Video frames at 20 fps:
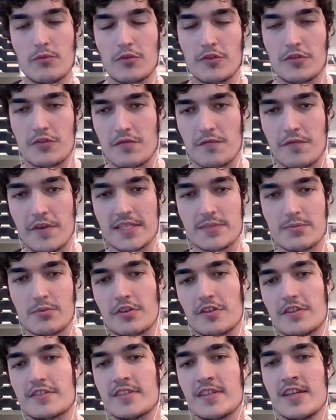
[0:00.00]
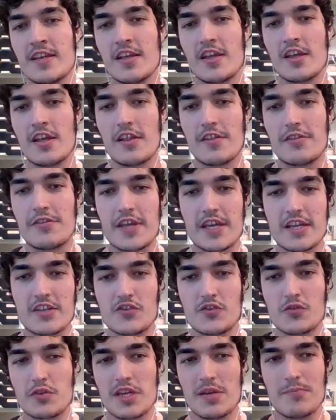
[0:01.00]
to Facebook is that
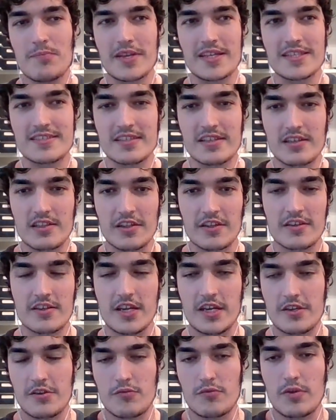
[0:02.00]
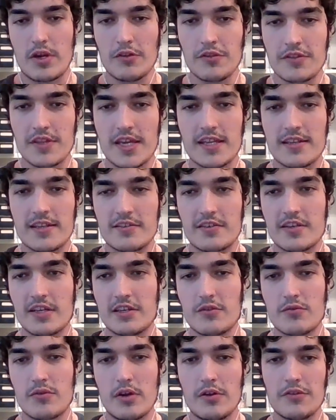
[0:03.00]
you can basically cut around that,
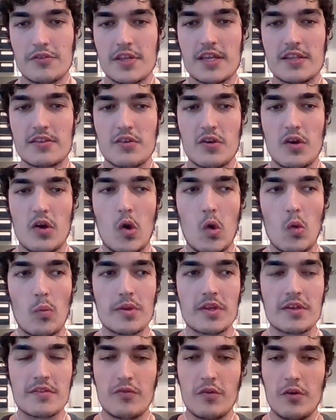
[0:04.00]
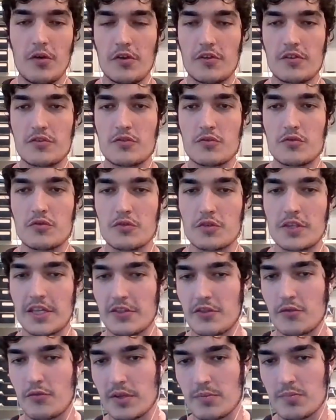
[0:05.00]
hoping to get
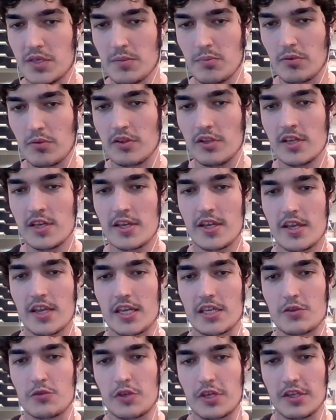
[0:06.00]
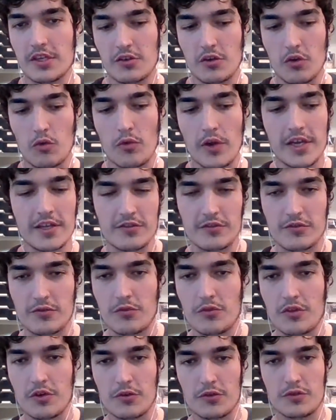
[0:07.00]
the right people, and you can go right to
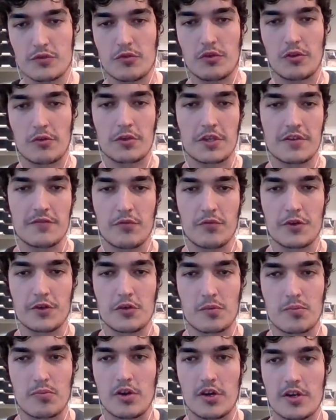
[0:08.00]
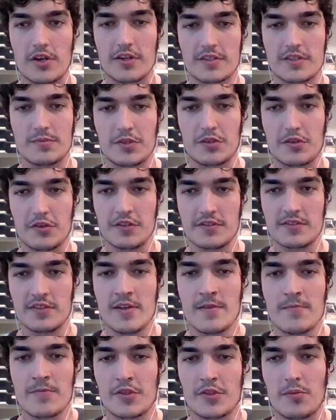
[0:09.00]
those who are looking for your products.
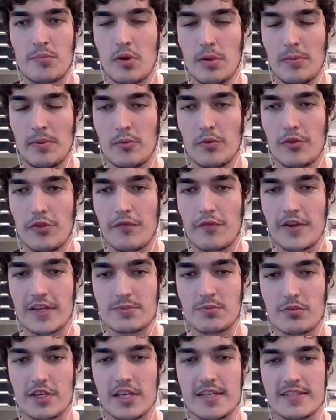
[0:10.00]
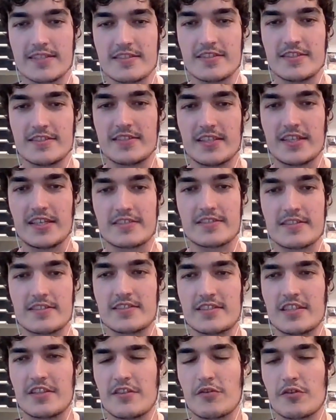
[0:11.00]
Because the problem with Facebook ads these days is
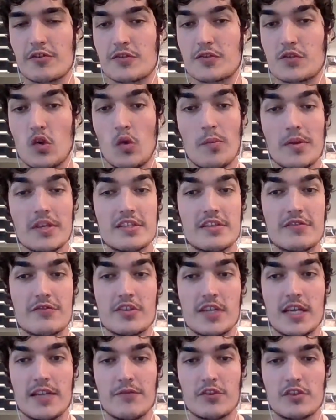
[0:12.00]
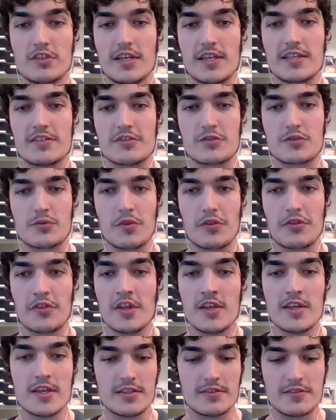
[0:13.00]
that there are so many different advertisers with
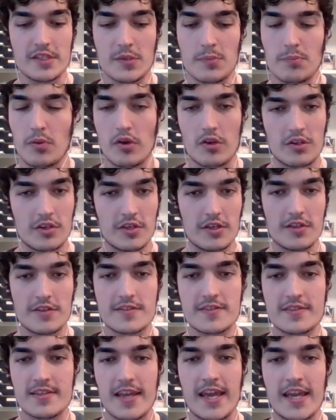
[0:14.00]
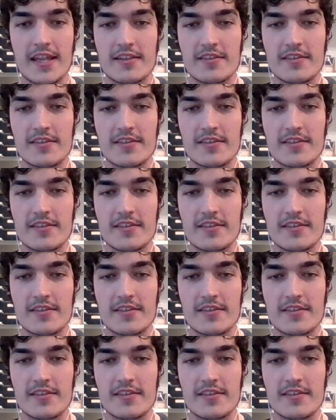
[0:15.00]
deep pockets, and